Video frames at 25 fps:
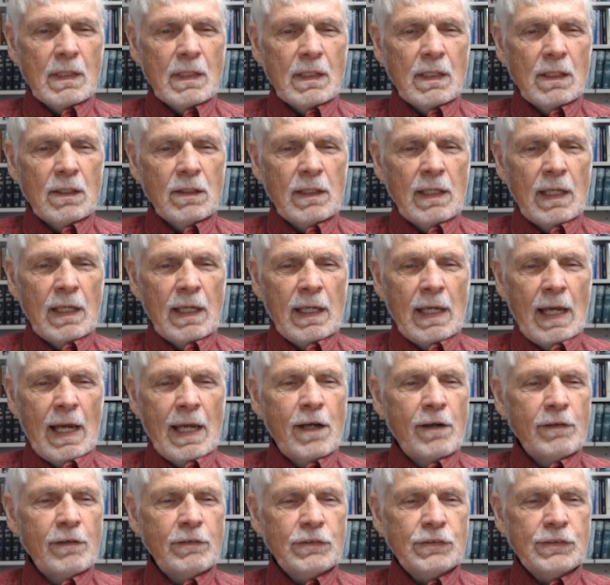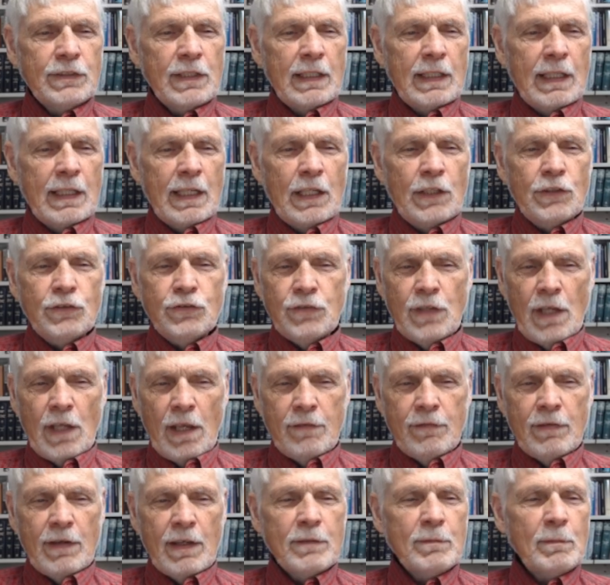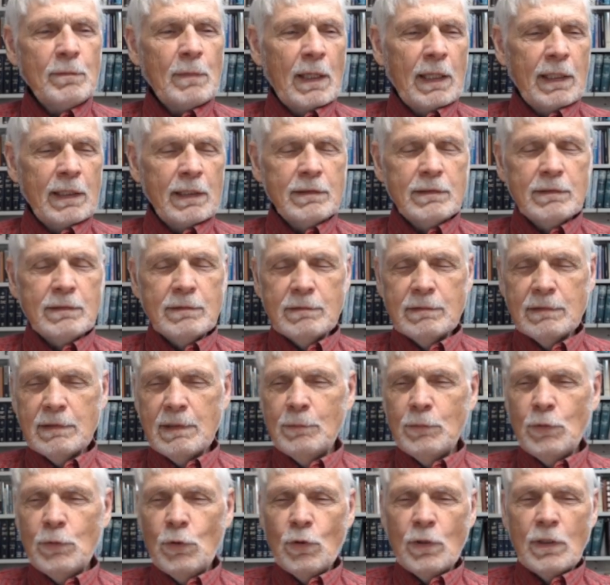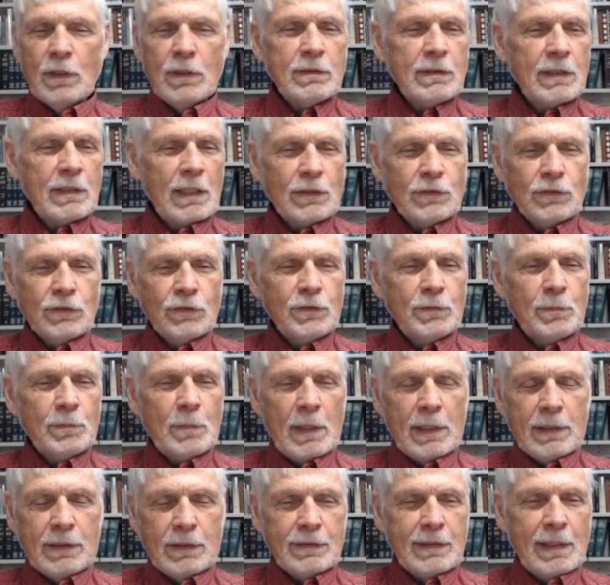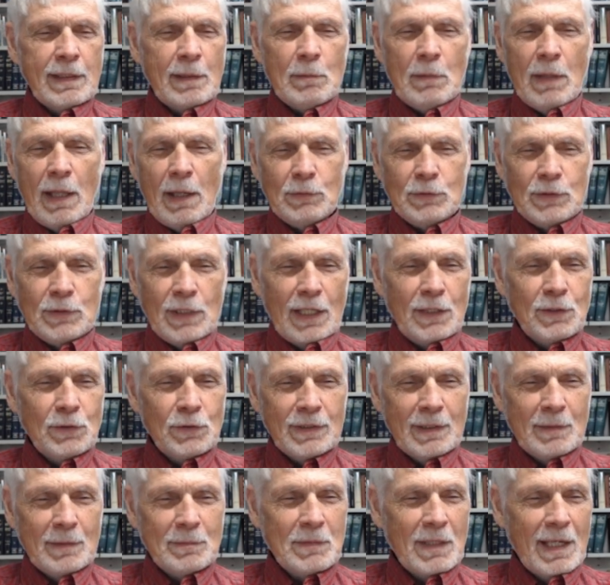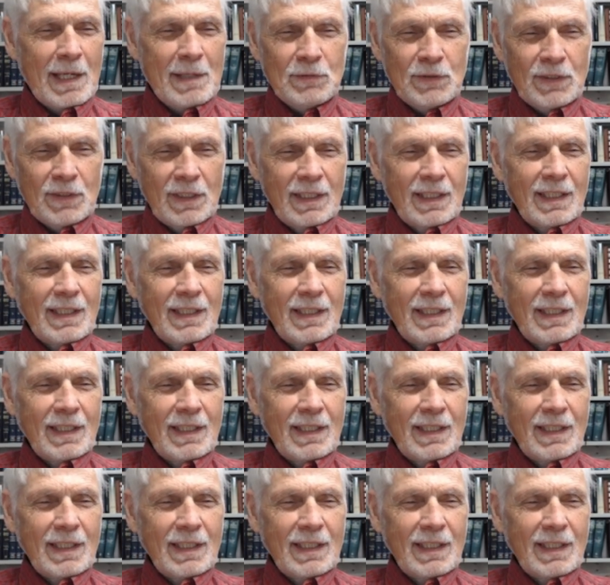Okay, I always say that as Japheth. My computer doesn't speak the same language I do sometimes.